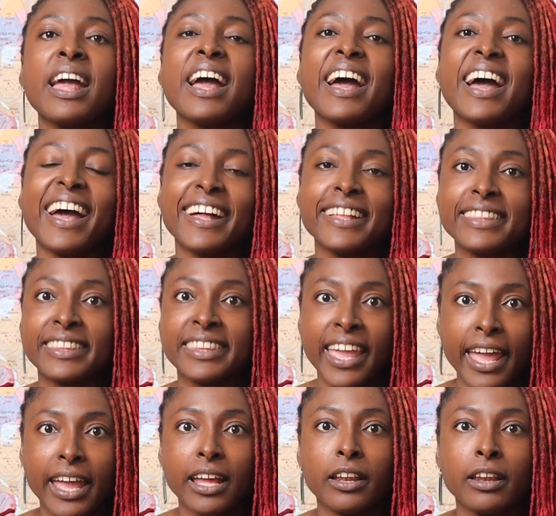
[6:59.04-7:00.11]
And
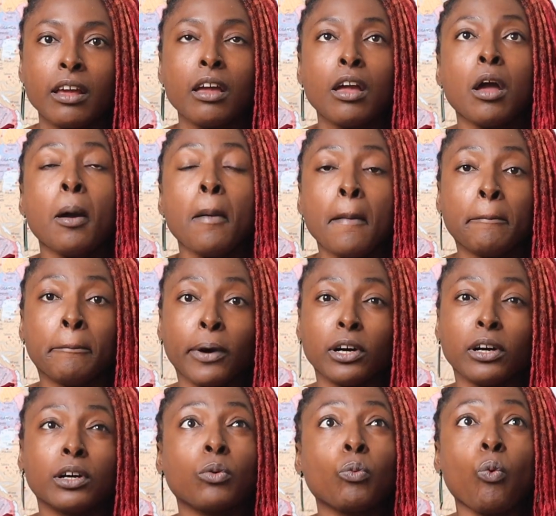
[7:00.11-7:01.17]
then,
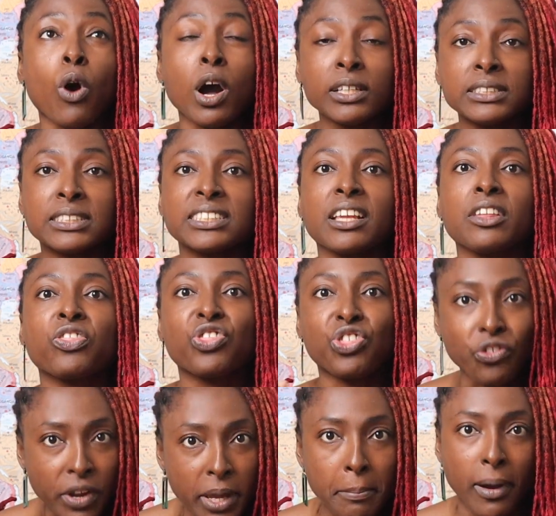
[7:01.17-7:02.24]
but once in
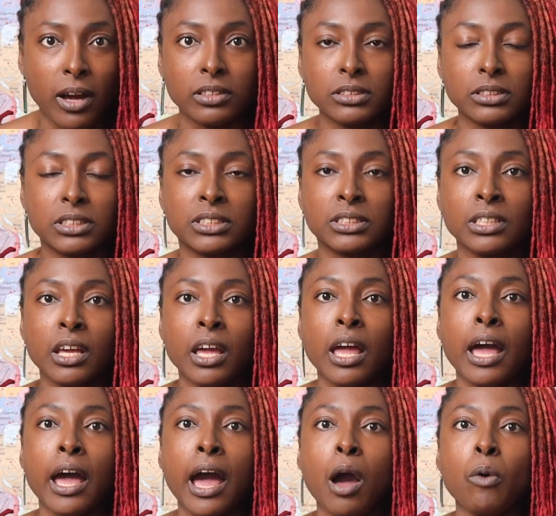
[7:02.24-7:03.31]
3 months,
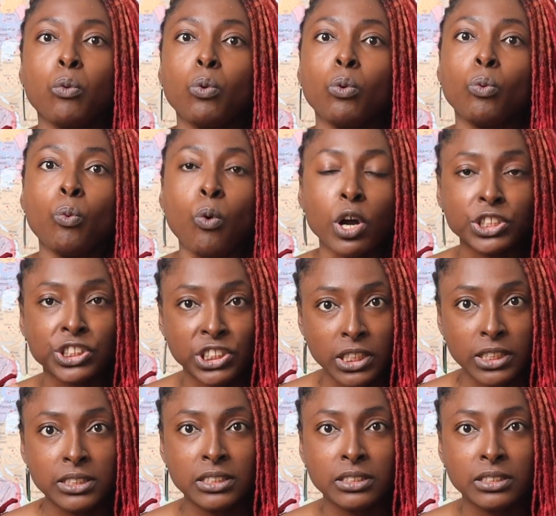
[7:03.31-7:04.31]
I will wash it,